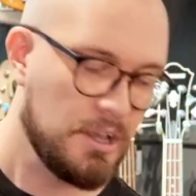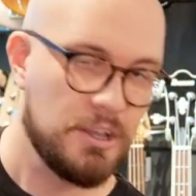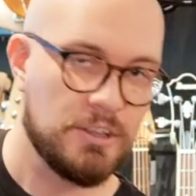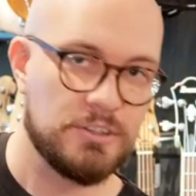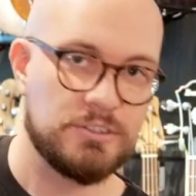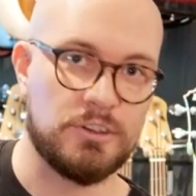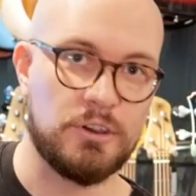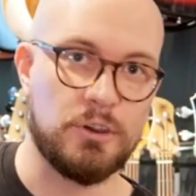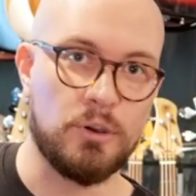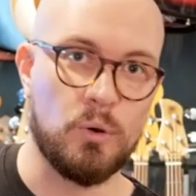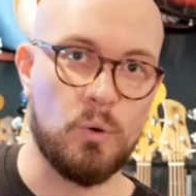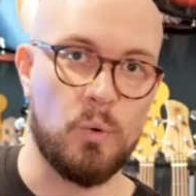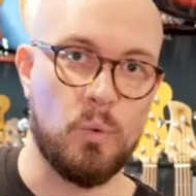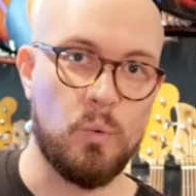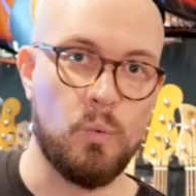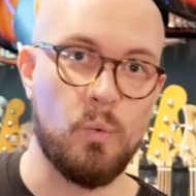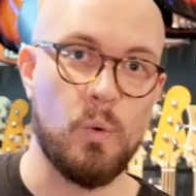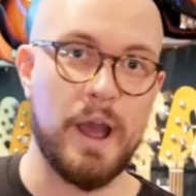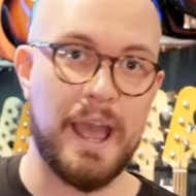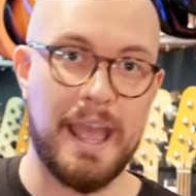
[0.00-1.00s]
So
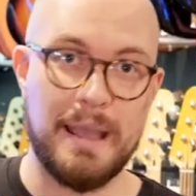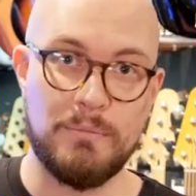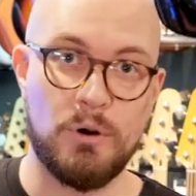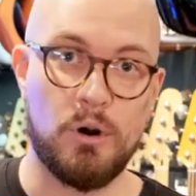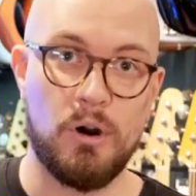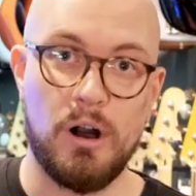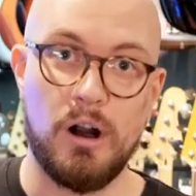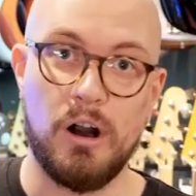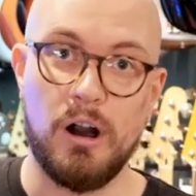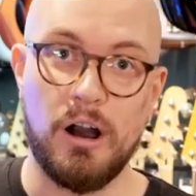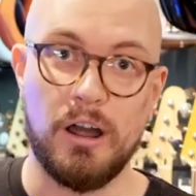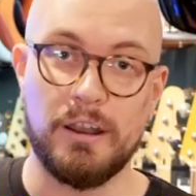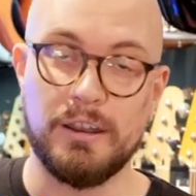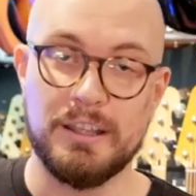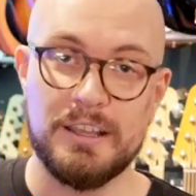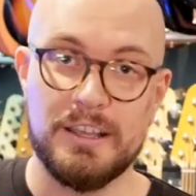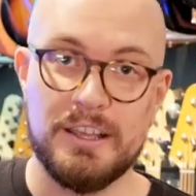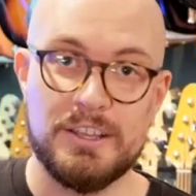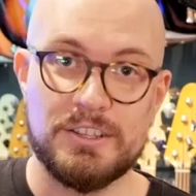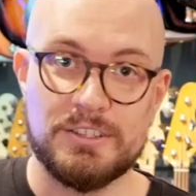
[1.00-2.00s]
way more hot.
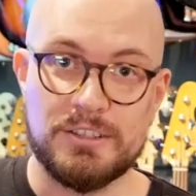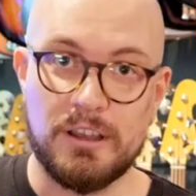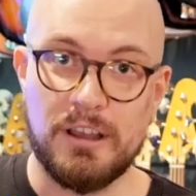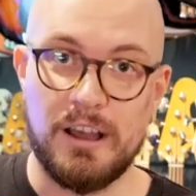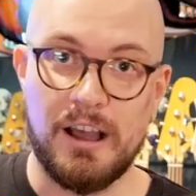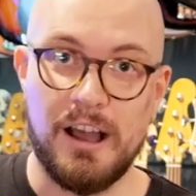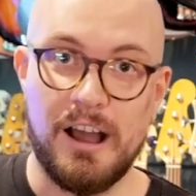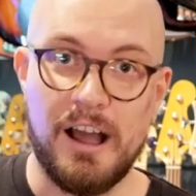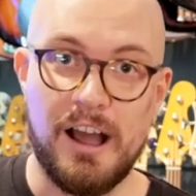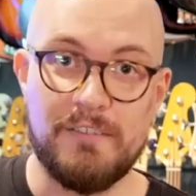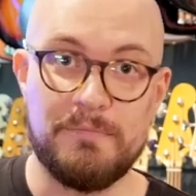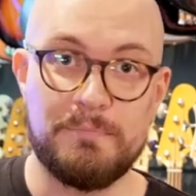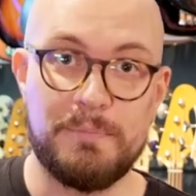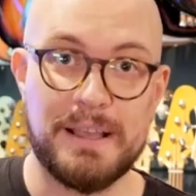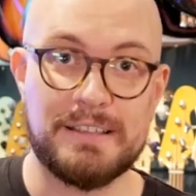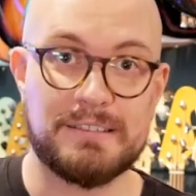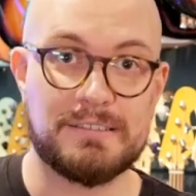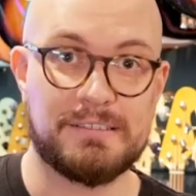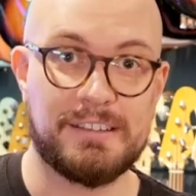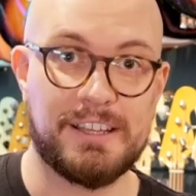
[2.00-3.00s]
So I've
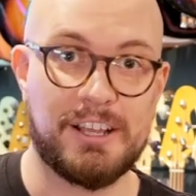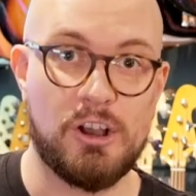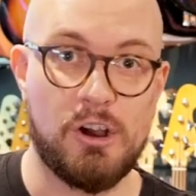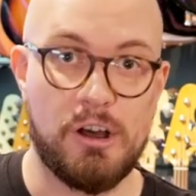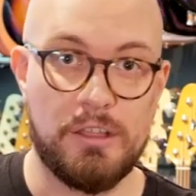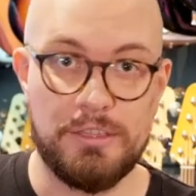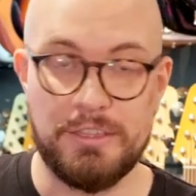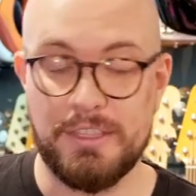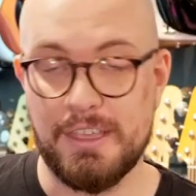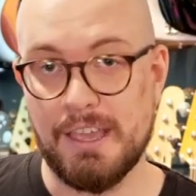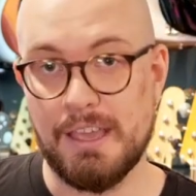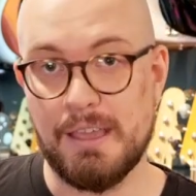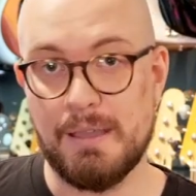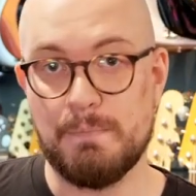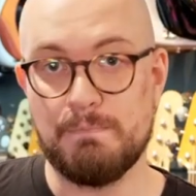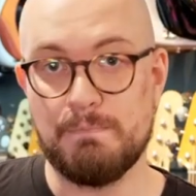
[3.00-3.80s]
basically got the